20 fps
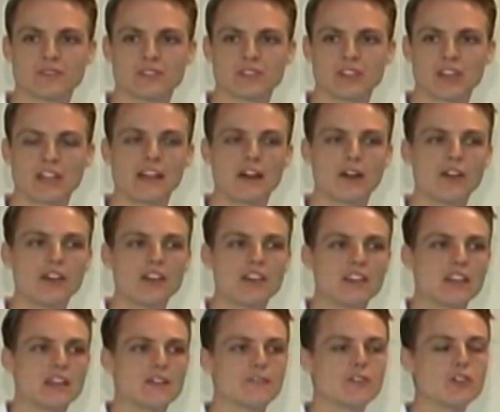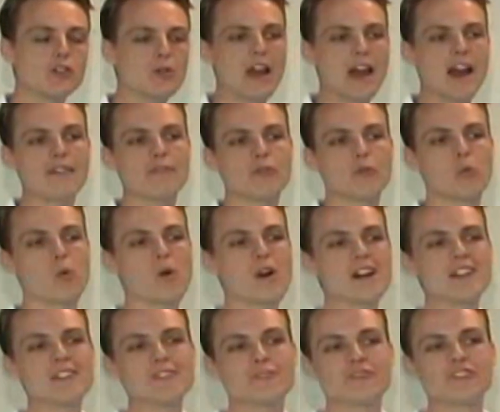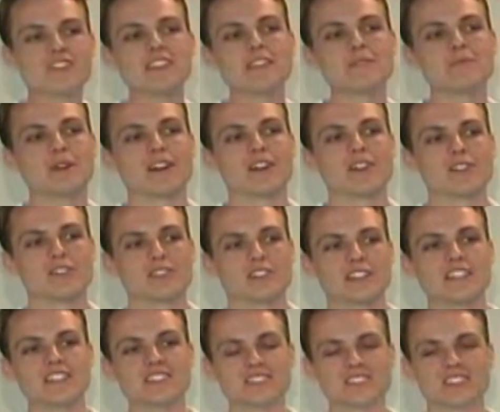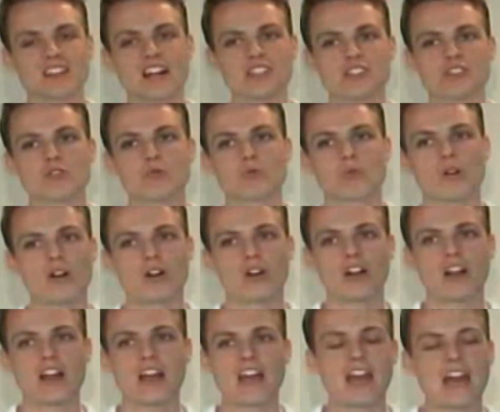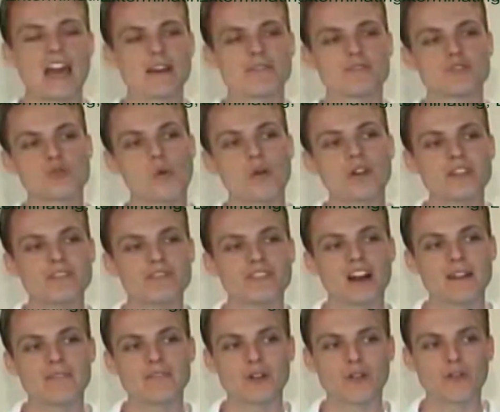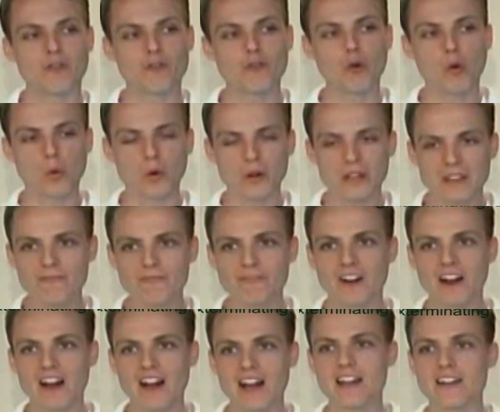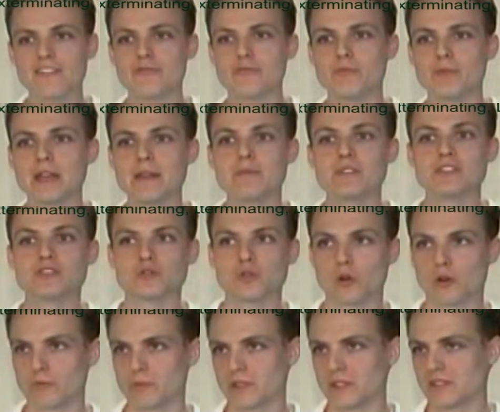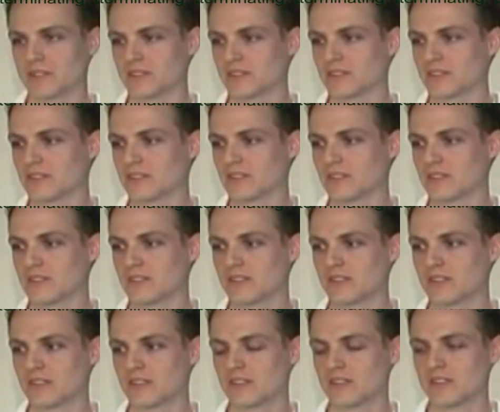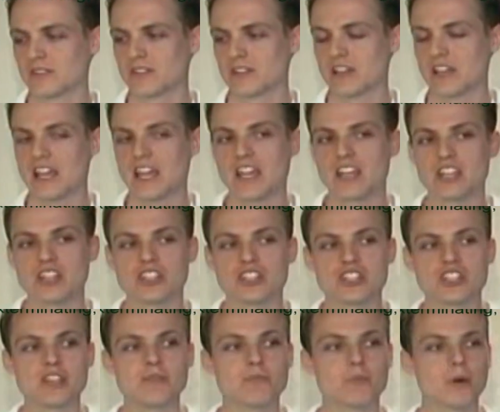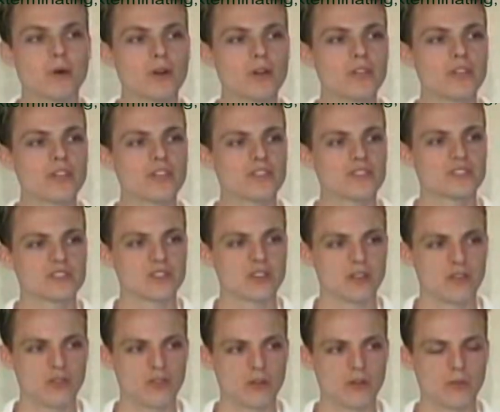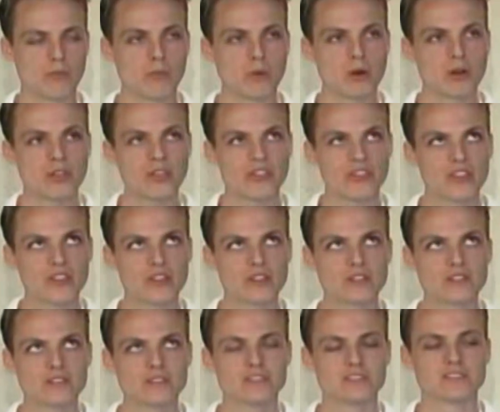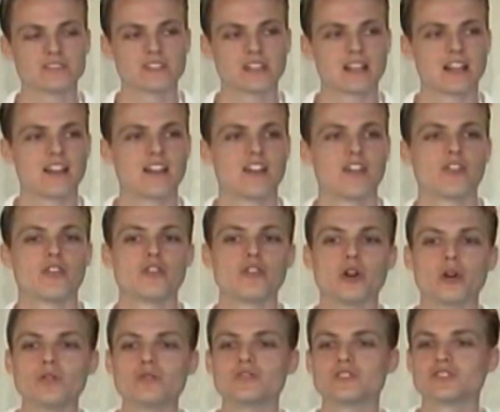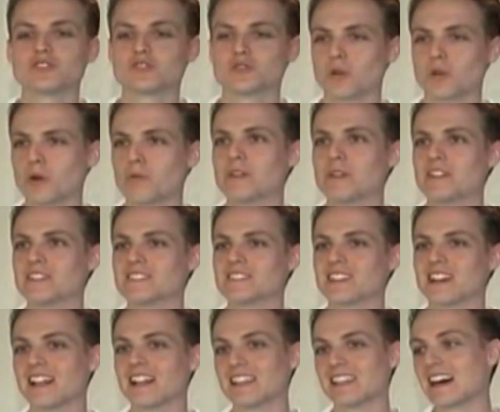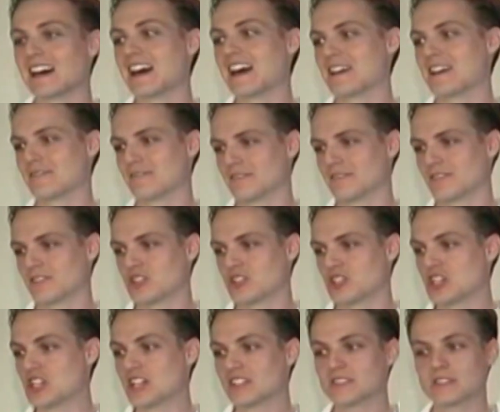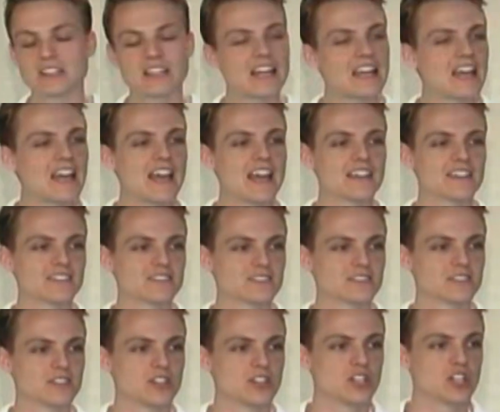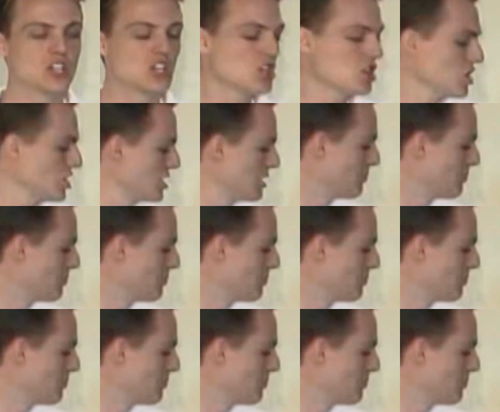okay, now, if you have one female inside your wall have 25 to 45 baby scorpions, she births, birth, those scorpions alive. She doesn't lay eggs. She